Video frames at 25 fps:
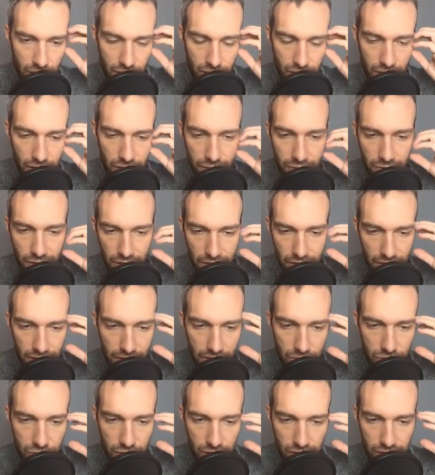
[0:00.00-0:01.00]
Like Feraligatr
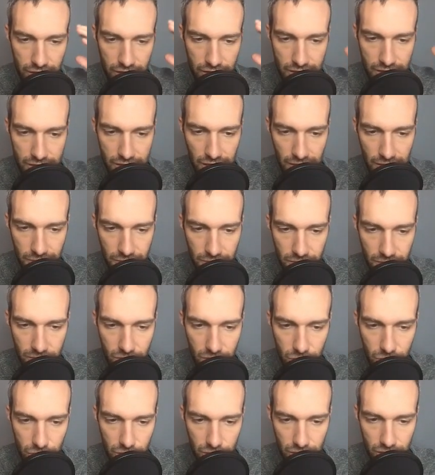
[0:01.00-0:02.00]
is generally a safe
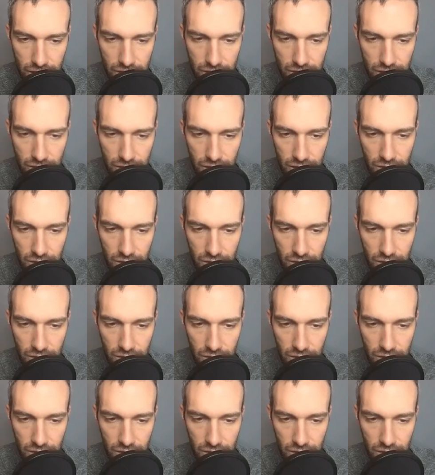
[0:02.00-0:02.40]
neutral lead,